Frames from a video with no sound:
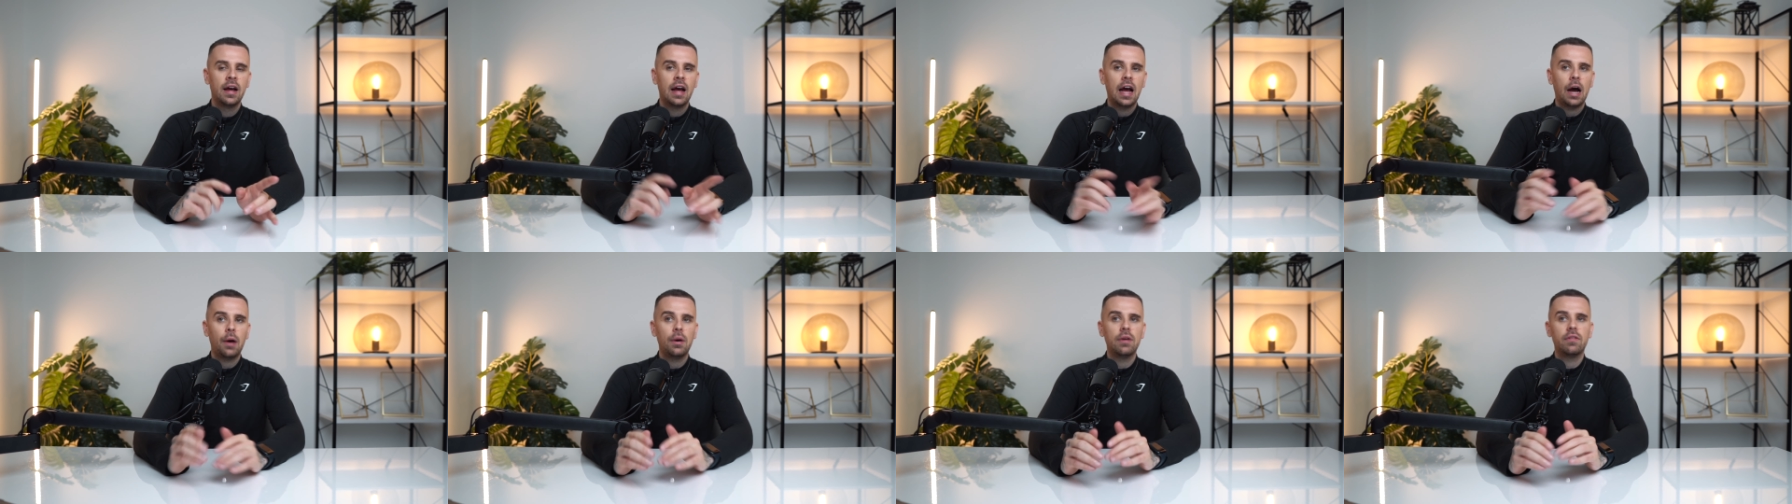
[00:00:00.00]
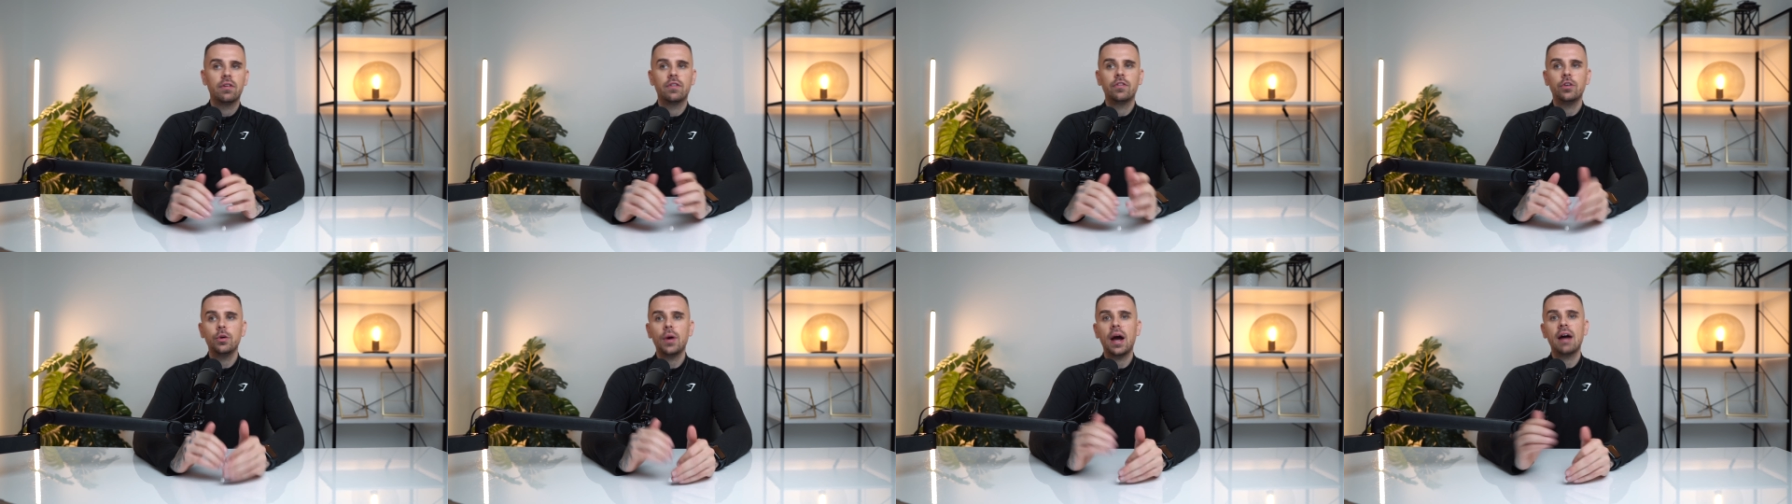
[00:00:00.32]
However,
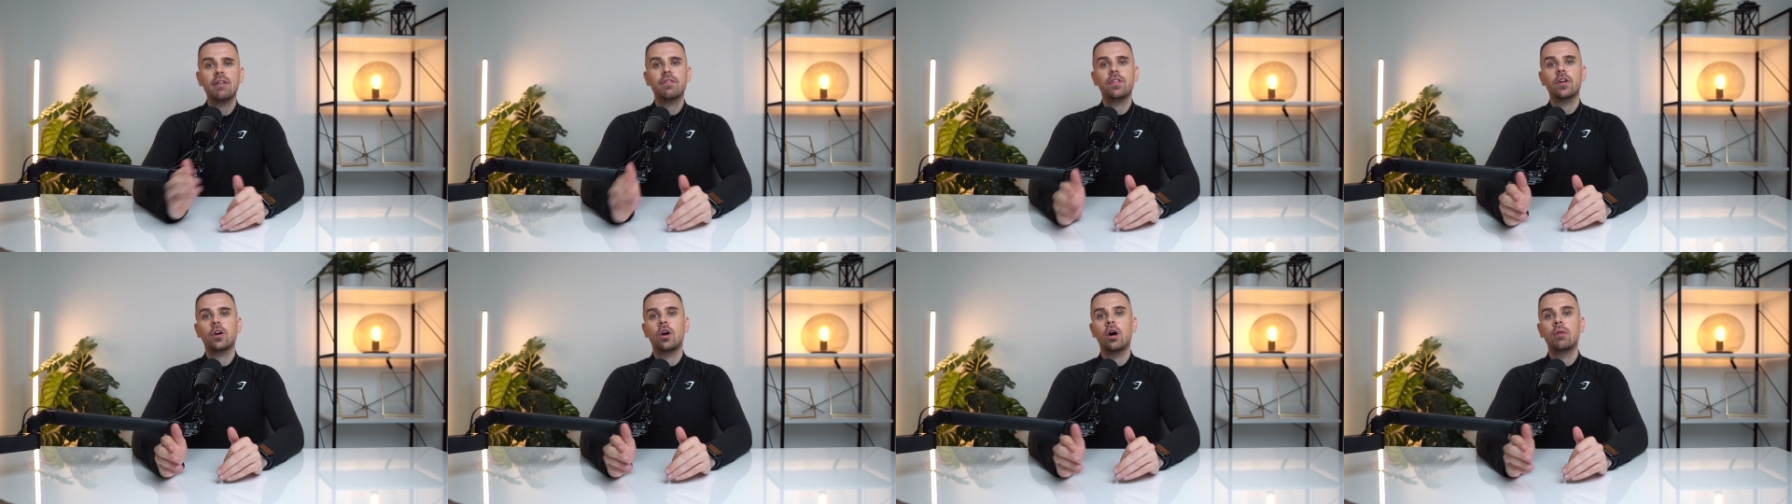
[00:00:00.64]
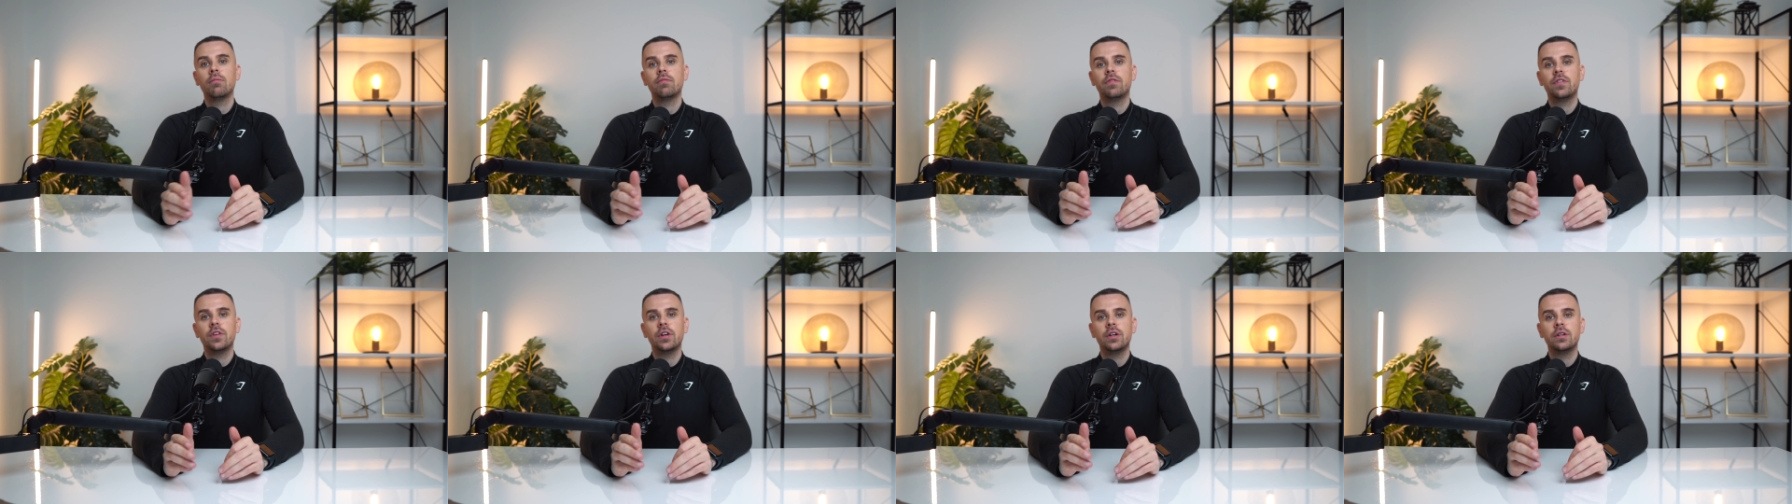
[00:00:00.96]
if you have the
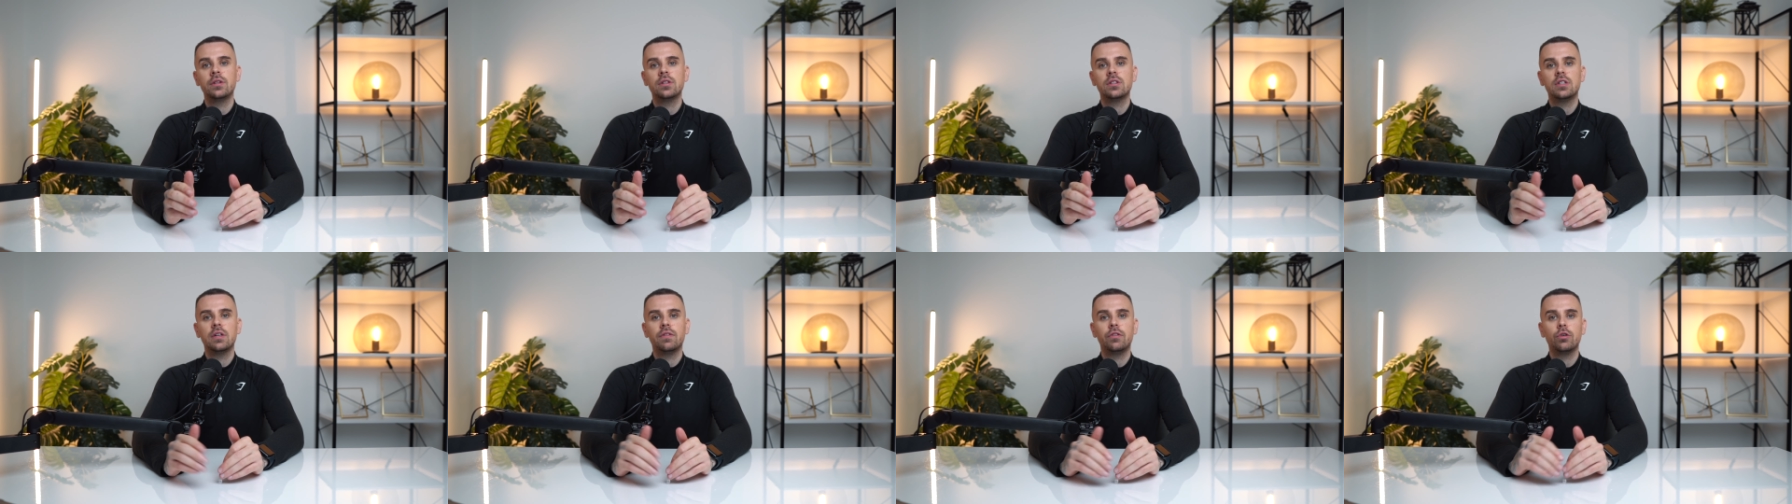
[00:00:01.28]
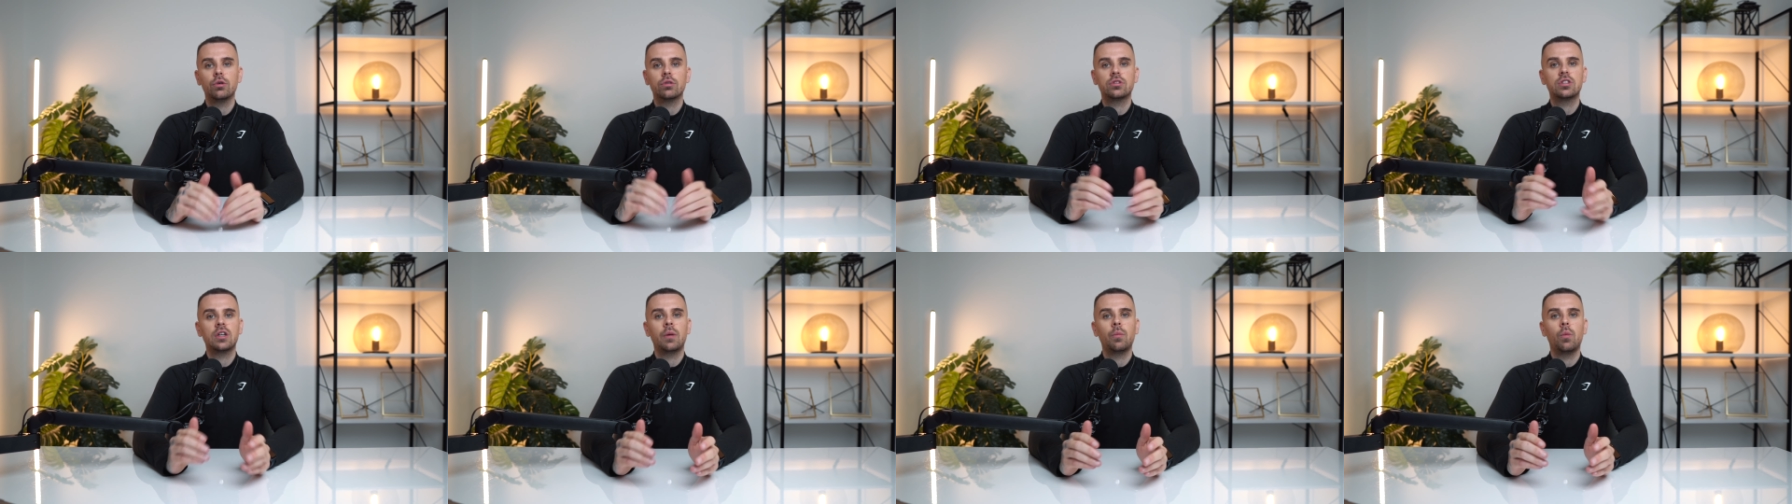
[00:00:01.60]
confidence, if
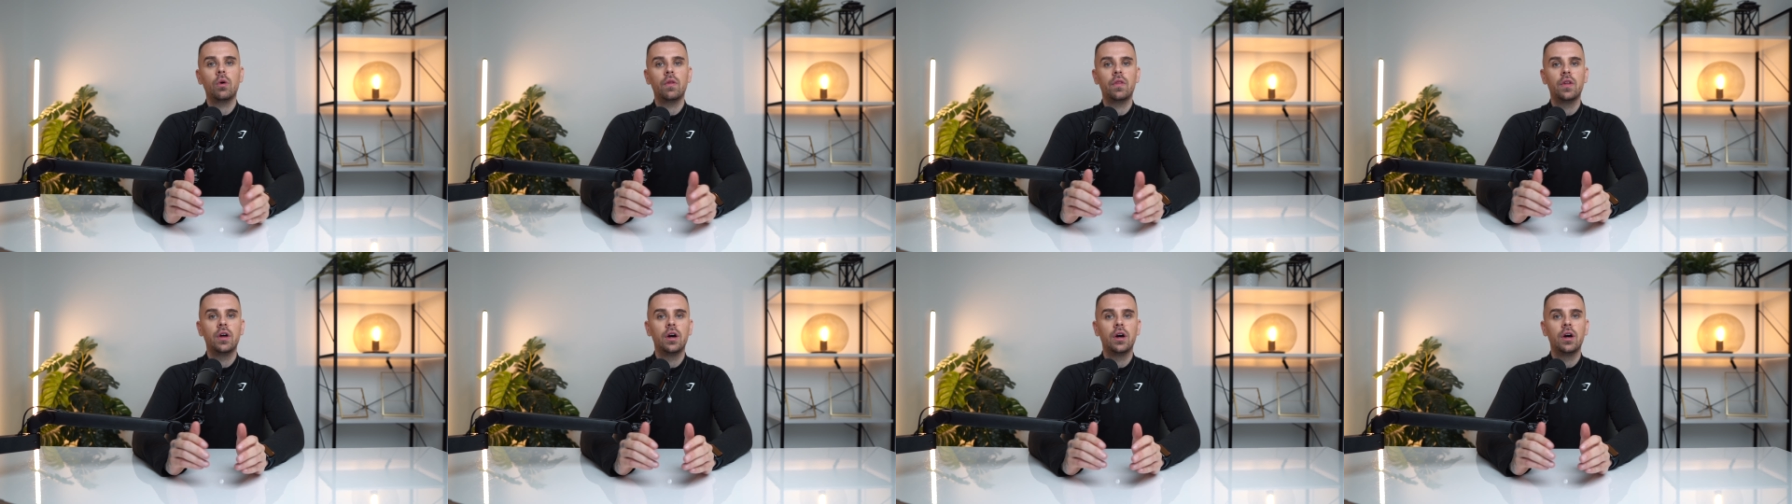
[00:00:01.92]
you're someone